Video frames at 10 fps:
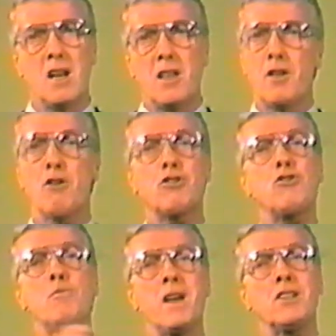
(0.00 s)
There are
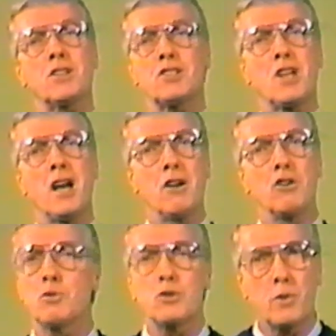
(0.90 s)
2 basic
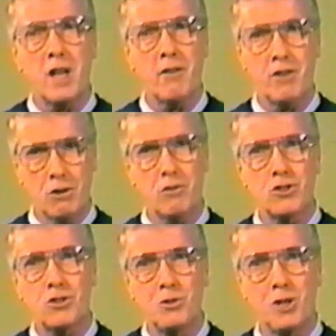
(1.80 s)
styles which we have here in the
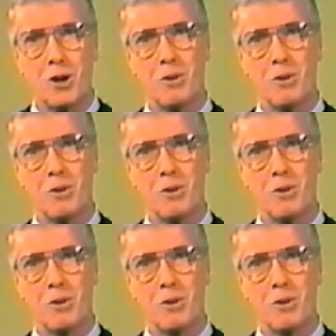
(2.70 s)
studio.